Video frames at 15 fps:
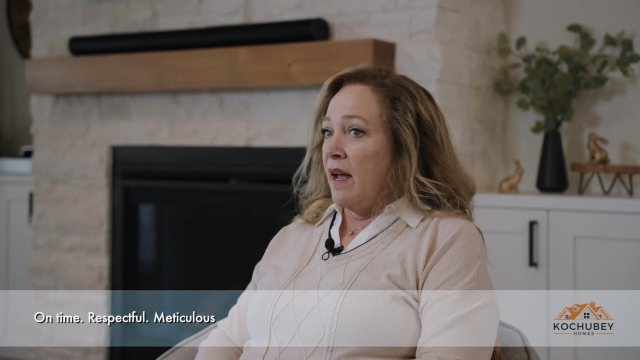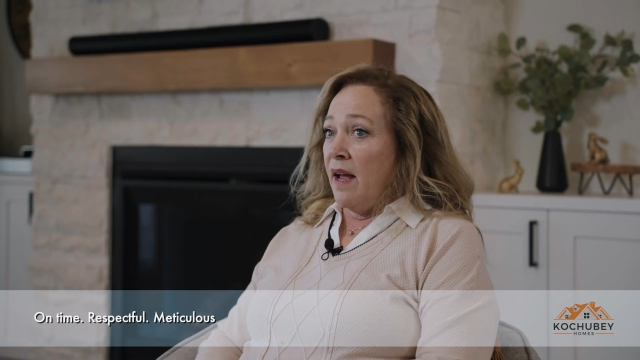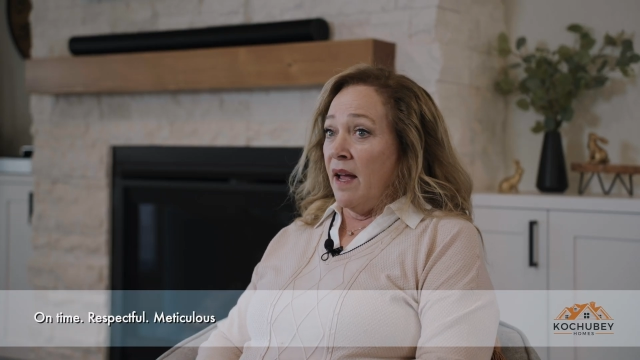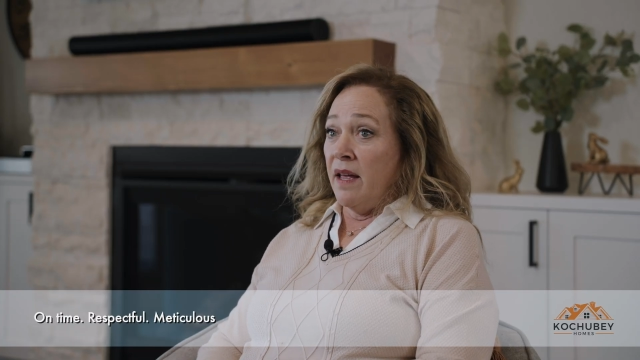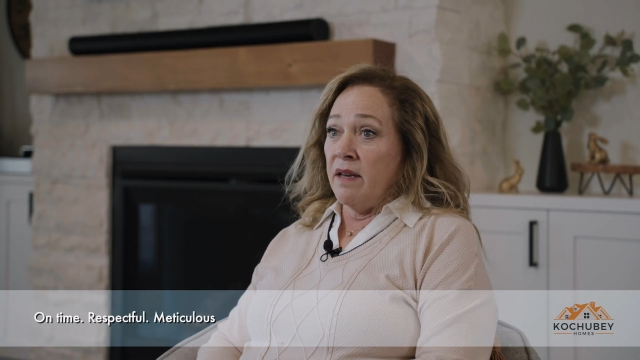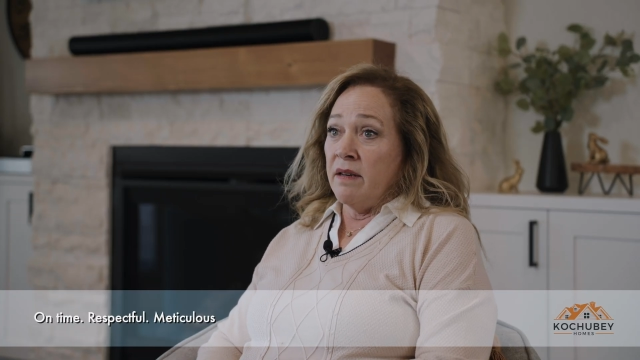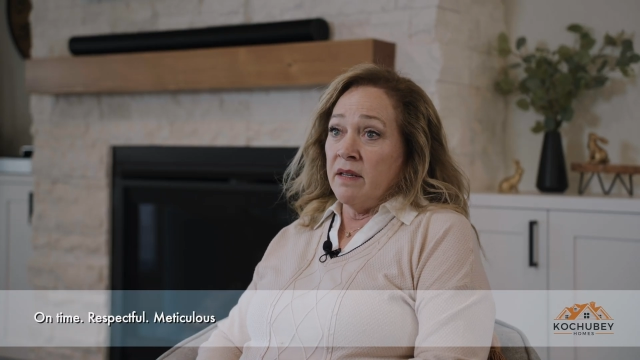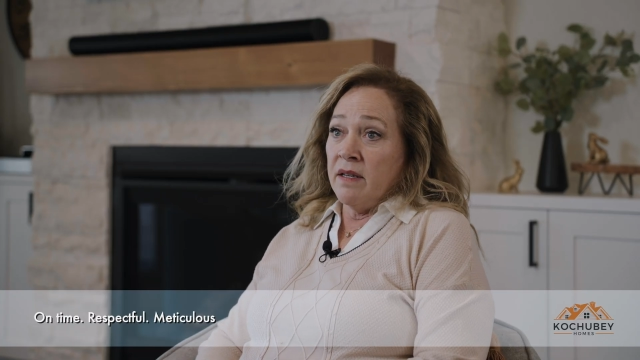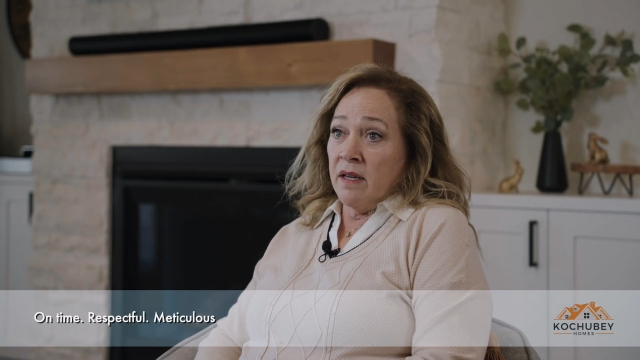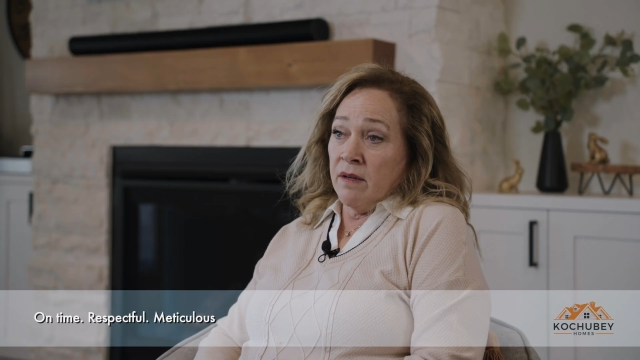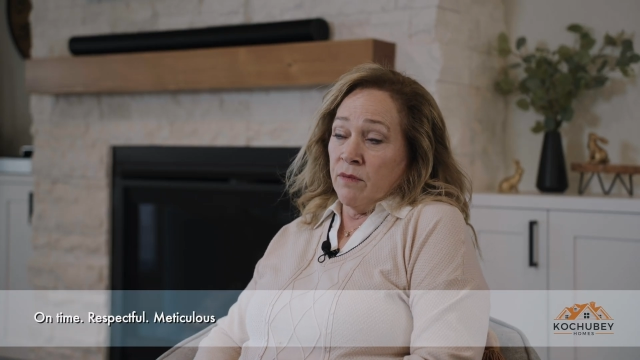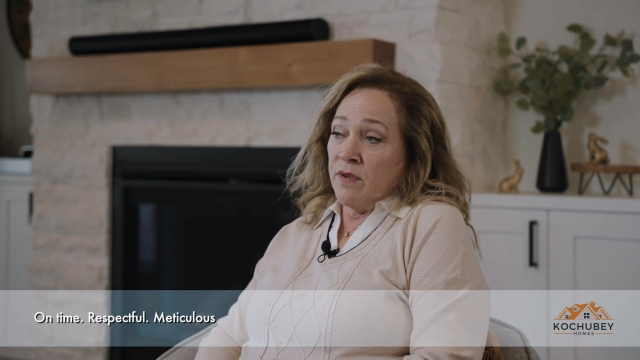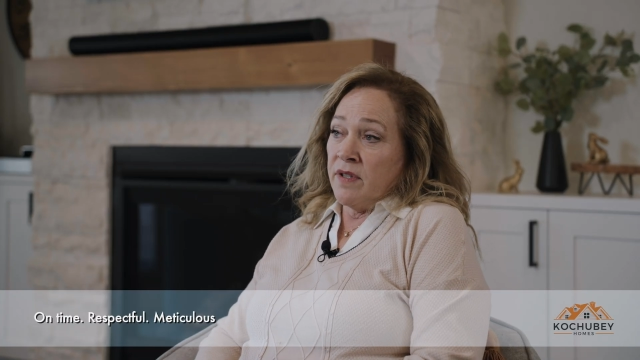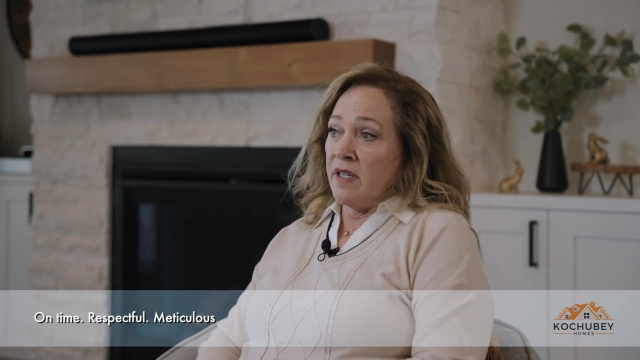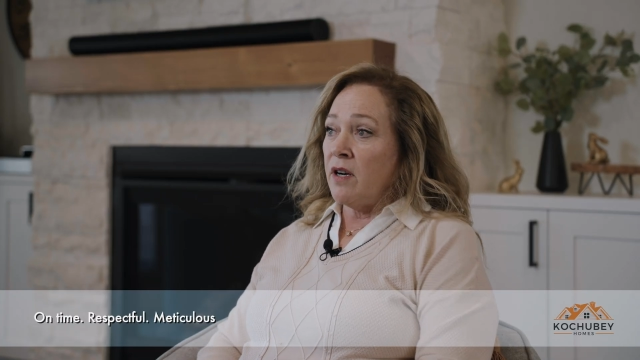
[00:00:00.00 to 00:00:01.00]
and it
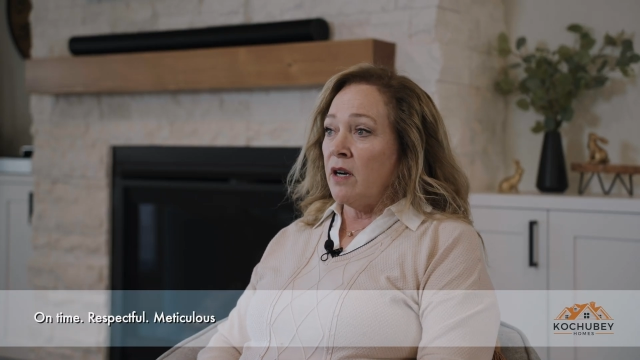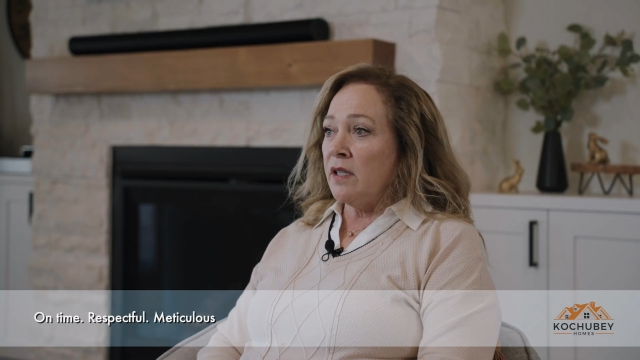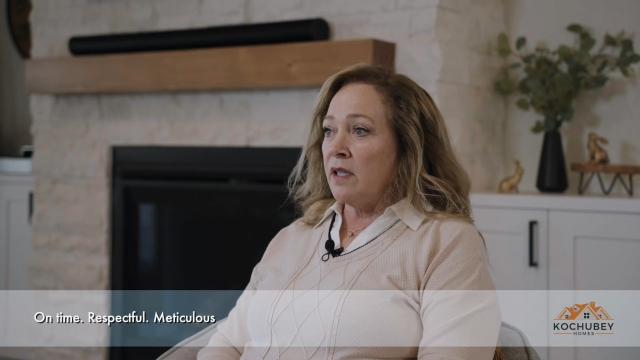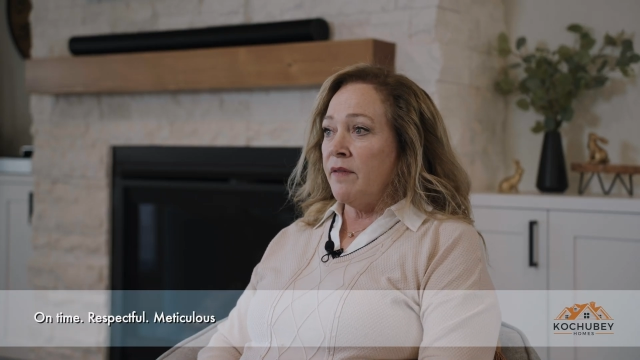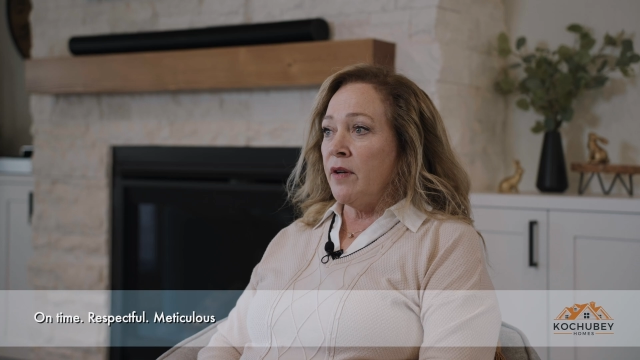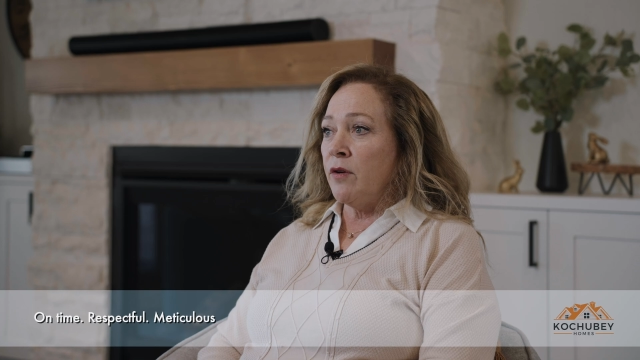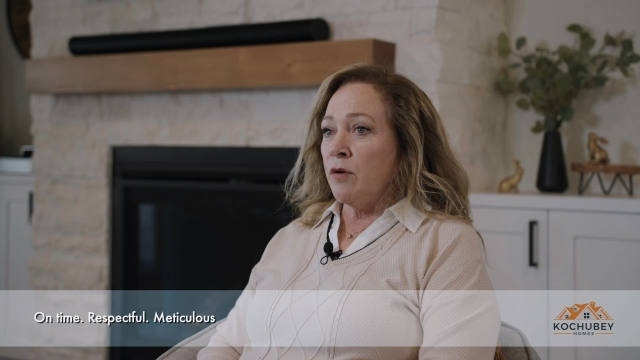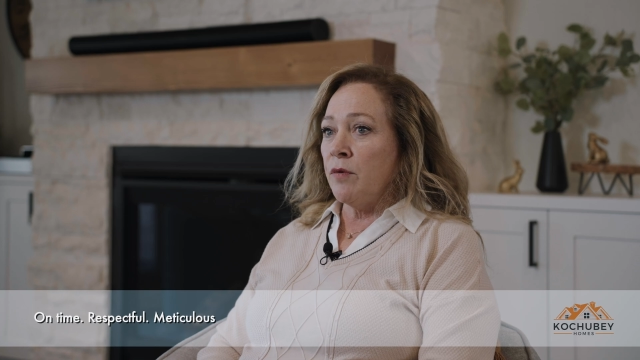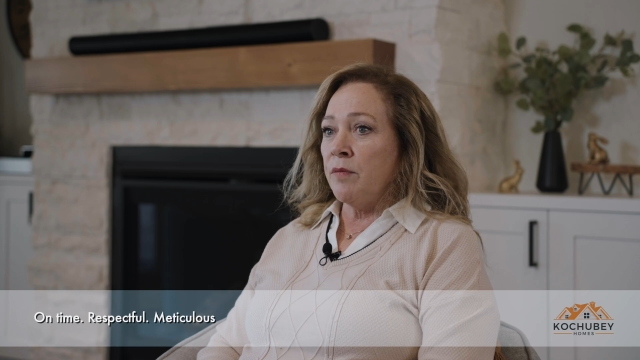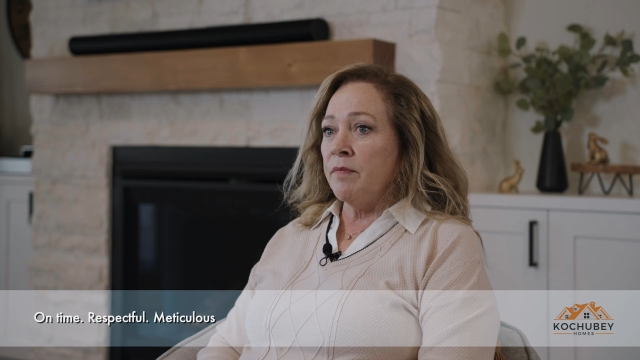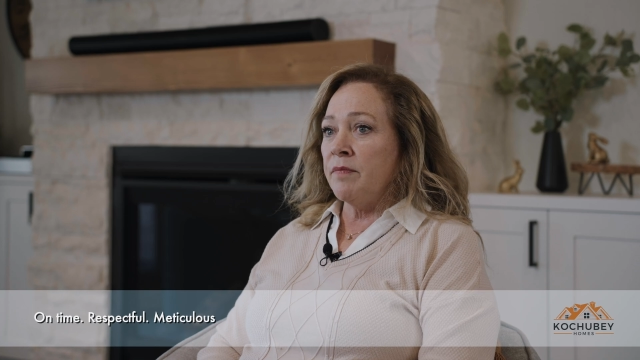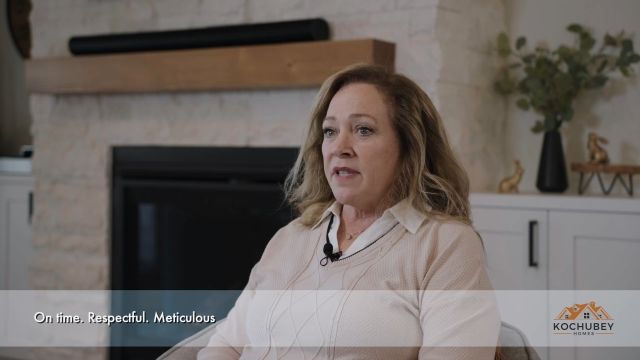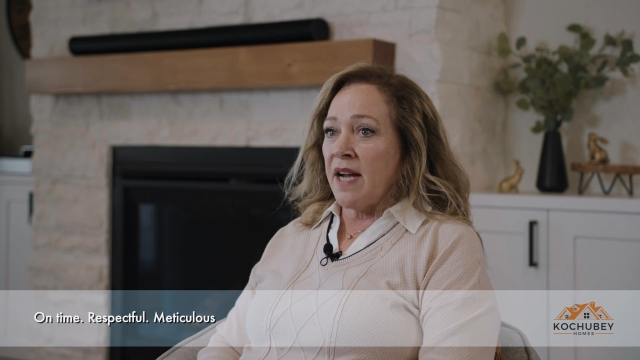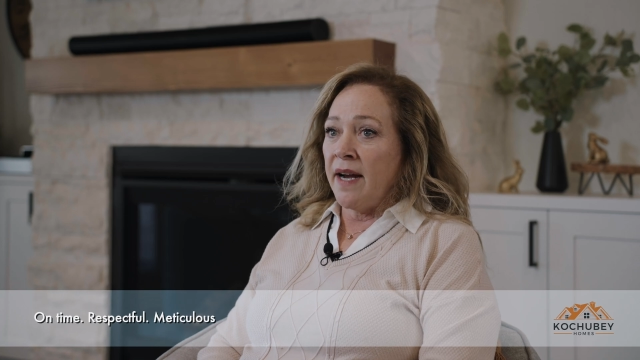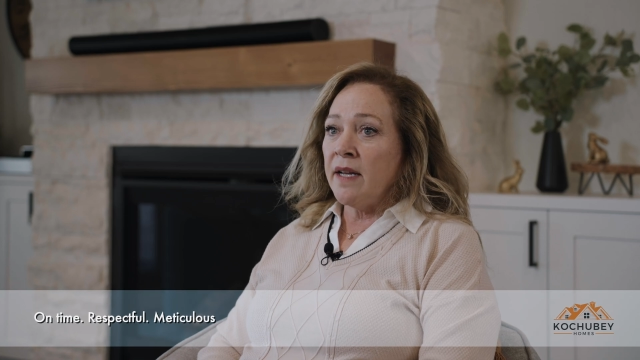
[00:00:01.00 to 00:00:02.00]
was in our living
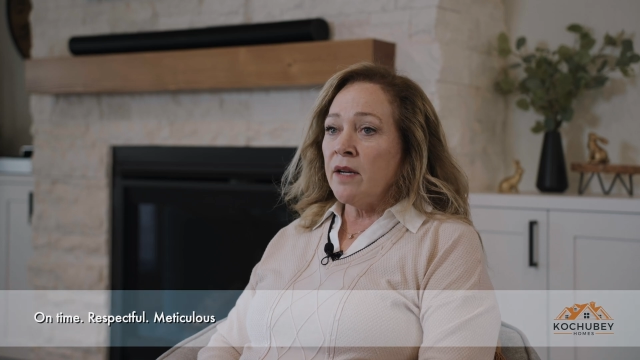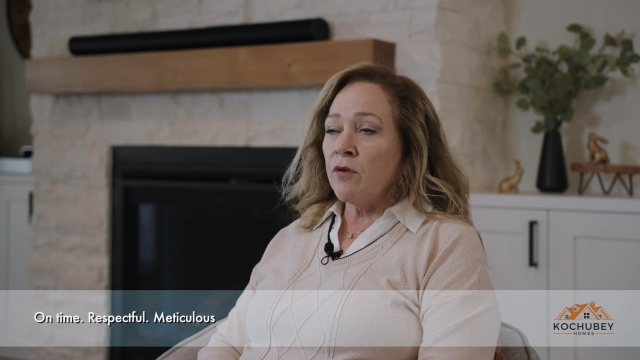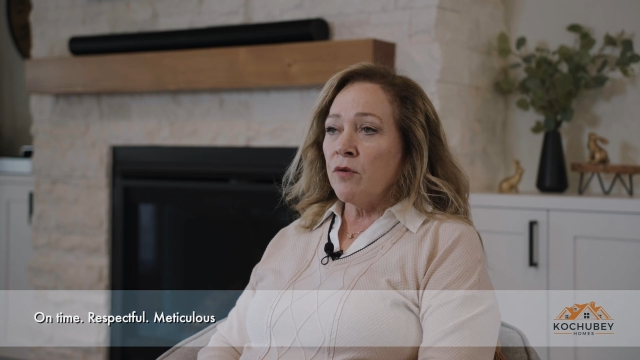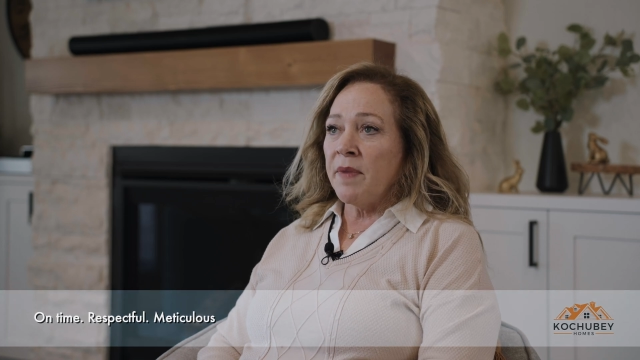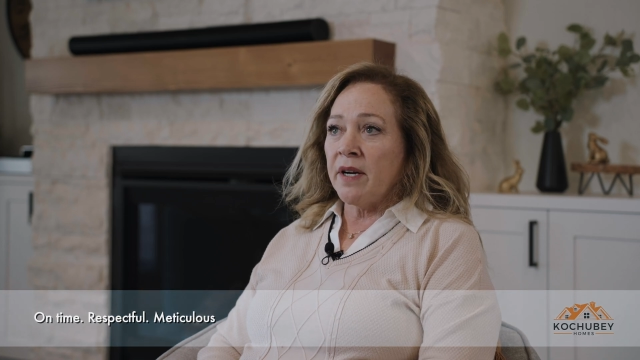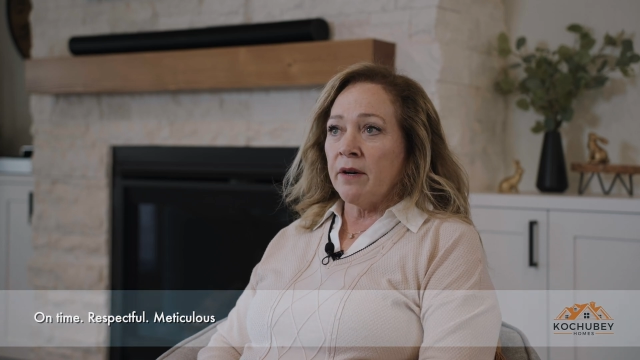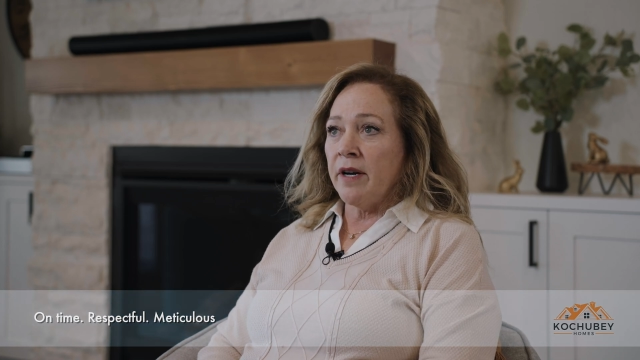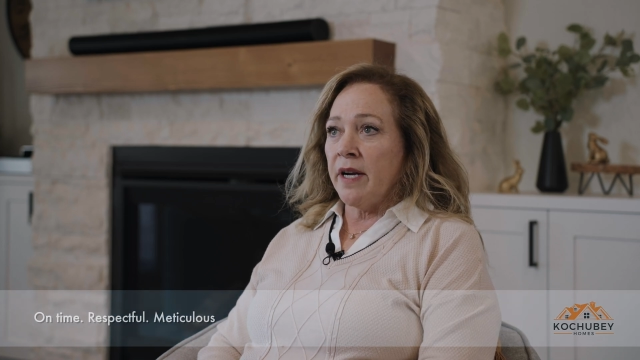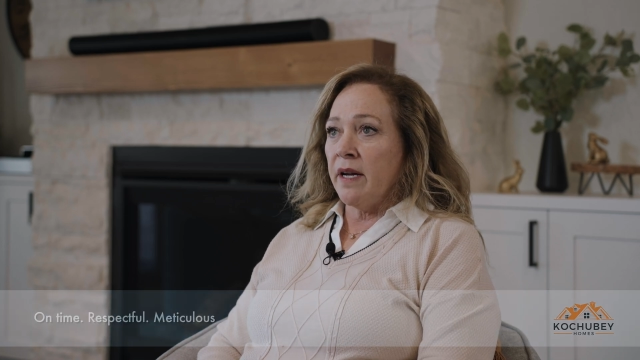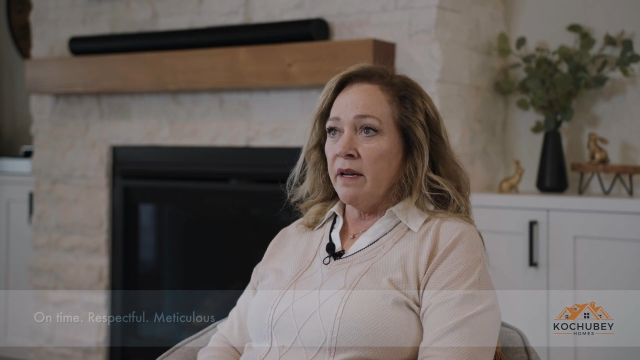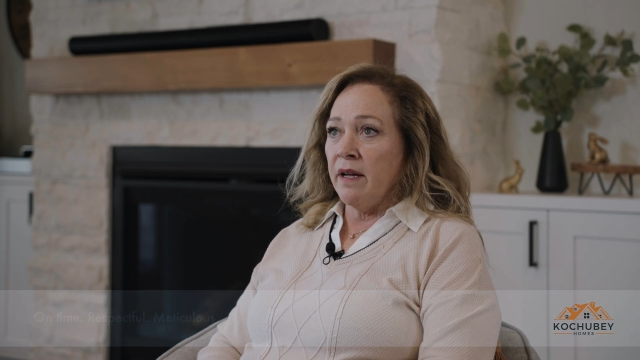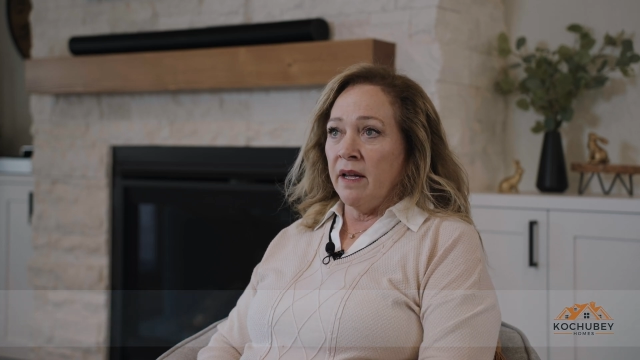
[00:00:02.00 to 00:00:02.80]
room, dining room area,